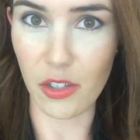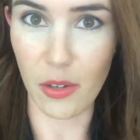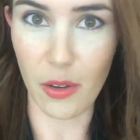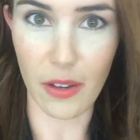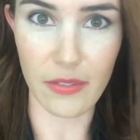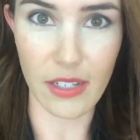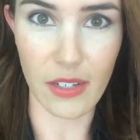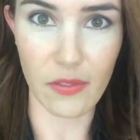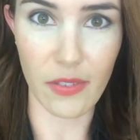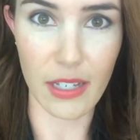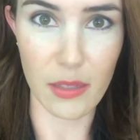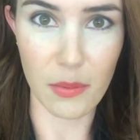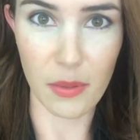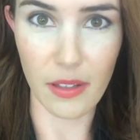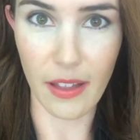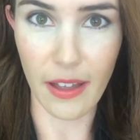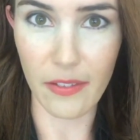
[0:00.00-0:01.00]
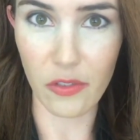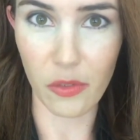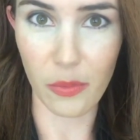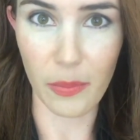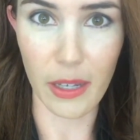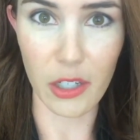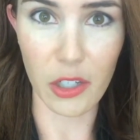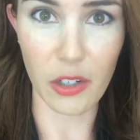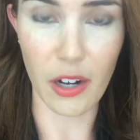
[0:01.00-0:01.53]
You know, I've done Facebook Lives
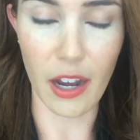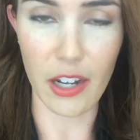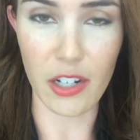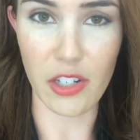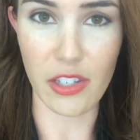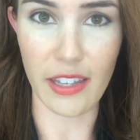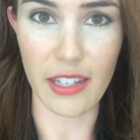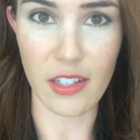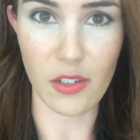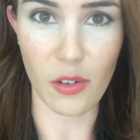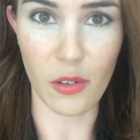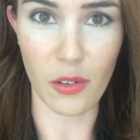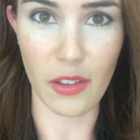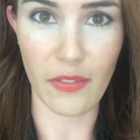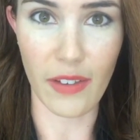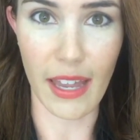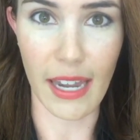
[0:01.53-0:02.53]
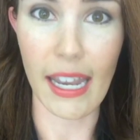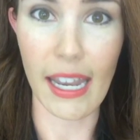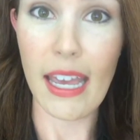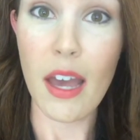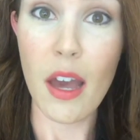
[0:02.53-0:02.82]
from my garage, and that's totally fine.